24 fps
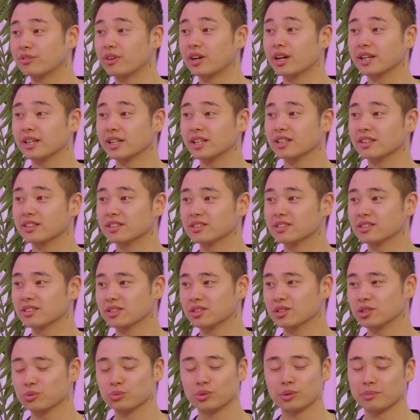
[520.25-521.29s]
finance
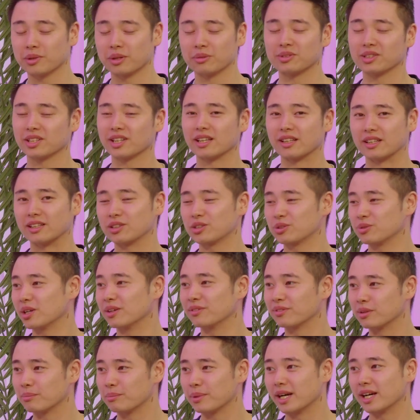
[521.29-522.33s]
because you won't be able to get it straight
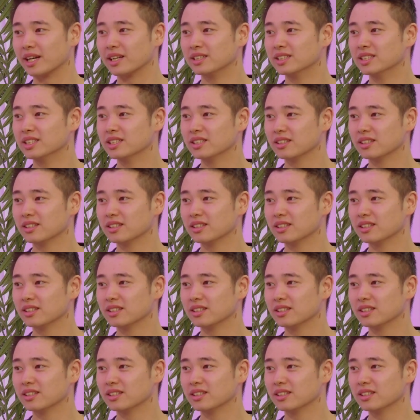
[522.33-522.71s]
off the bat